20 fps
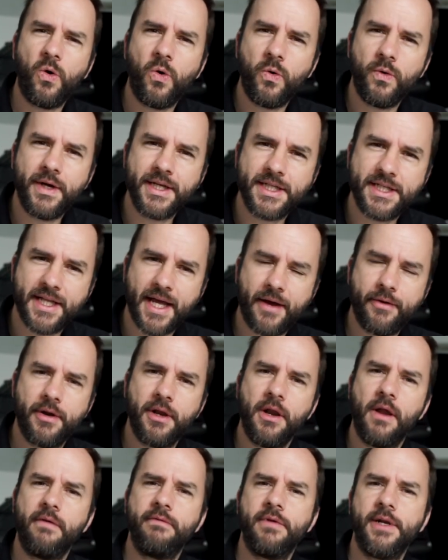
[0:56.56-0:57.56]
Or is there a
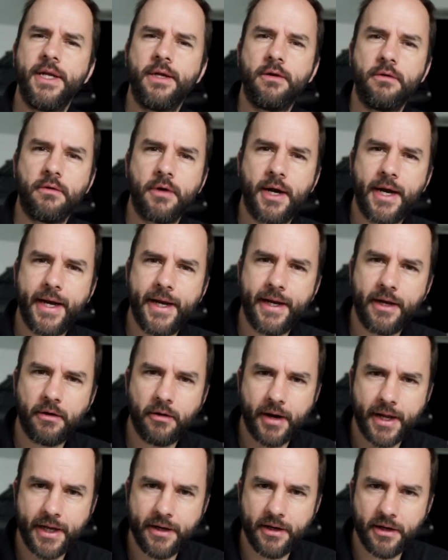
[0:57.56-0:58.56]
lovely grey
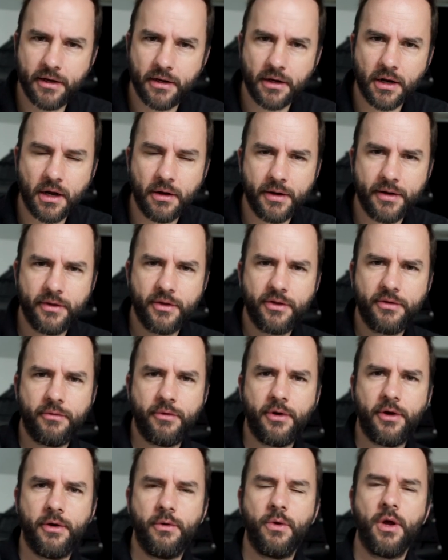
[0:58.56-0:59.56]
gradient going
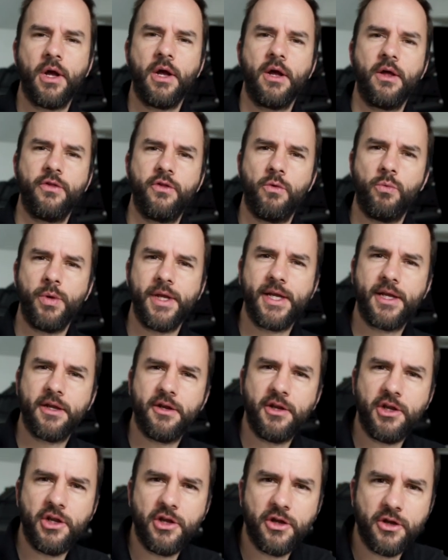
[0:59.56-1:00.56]
through that we
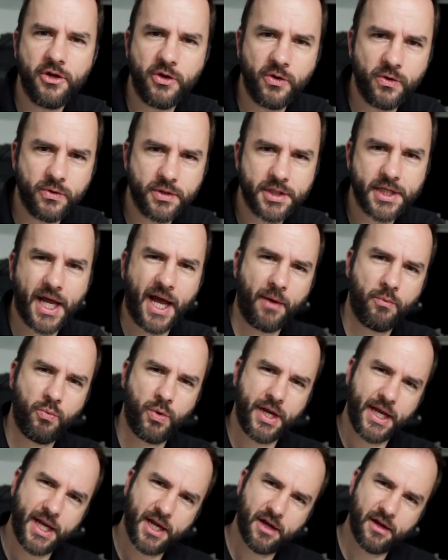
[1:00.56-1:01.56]
can use and
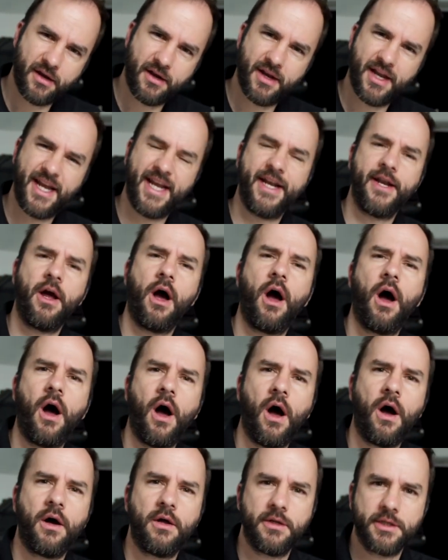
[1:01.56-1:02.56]
we can
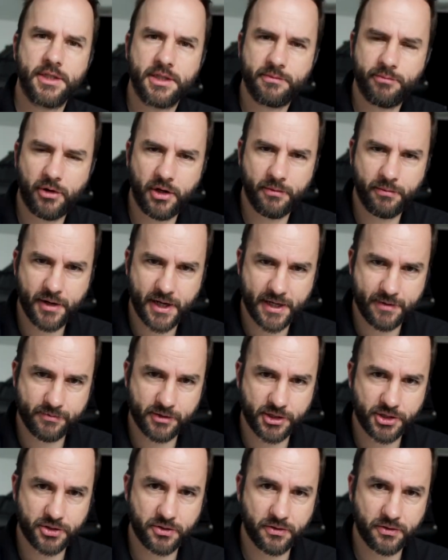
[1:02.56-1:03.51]
enhance by paper